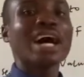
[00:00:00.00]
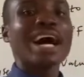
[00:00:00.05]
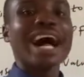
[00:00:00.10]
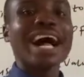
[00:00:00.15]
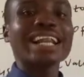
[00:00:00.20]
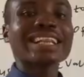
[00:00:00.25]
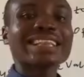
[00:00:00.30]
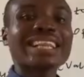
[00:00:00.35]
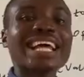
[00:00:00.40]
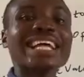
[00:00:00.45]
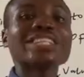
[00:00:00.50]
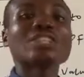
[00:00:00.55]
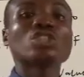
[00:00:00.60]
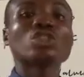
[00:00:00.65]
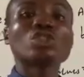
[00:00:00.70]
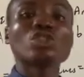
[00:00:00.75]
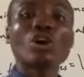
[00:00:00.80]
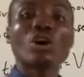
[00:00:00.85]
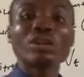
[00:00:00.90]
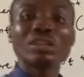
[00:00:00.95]
and then
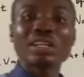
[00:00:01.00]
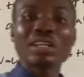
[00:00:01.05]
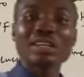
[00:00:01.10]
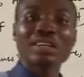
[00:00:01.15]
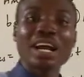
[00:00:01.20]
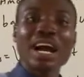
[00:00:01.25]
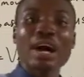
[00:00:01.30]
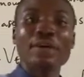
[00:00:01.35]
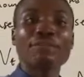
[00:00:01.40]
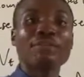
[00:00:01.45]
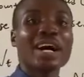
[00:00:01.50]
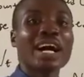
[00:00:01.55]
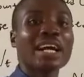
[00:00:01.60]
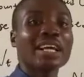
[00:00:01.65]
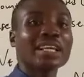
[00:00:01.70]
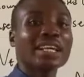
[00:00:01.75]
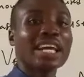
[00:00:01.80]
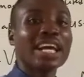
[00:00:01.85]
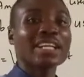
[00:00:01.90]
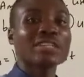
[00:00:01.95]
draw the graph
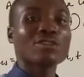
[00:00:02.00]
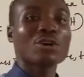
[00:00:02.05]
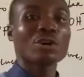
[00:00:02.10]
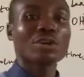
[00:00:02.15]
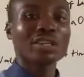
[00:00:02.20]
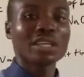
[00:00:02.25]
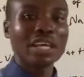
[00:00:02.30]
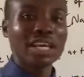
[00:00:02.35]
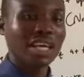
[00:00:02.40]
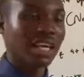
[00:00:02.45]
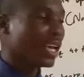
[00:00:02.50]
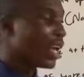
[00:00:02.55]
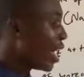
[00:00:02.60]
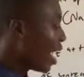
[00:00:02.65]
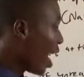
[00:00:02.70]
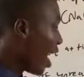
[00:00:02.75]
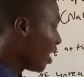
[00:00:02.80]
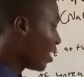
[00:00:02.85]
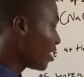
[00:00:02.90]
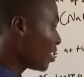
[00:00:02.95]
and get your K
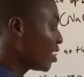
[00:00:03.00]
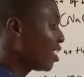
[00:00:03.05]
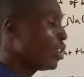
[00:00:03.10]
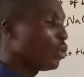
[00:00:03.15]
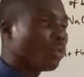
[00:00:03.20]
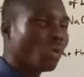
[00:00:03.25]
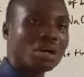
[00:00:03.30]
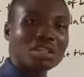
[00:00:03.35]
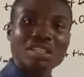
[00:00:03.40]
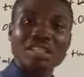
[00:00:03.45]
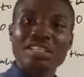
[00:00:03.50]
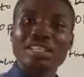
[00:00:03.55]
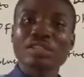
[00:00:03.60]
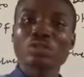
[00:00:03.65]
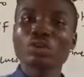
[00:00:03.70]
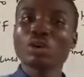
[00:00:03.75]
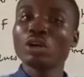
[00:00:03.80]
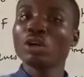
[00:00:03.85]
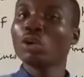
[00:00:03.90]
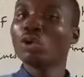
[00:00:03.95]
and see what it
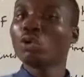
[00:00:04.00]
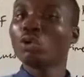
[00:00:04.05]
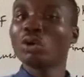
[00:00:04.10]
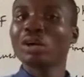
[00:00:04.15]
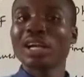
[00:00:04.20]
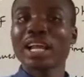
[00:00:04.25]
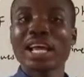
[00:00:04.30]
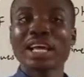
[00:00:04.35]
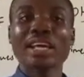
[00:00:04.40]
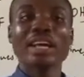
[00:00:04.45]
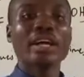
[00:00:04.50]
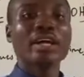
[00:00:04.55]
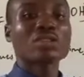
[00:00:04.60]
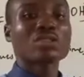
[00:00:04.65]
is going to look like.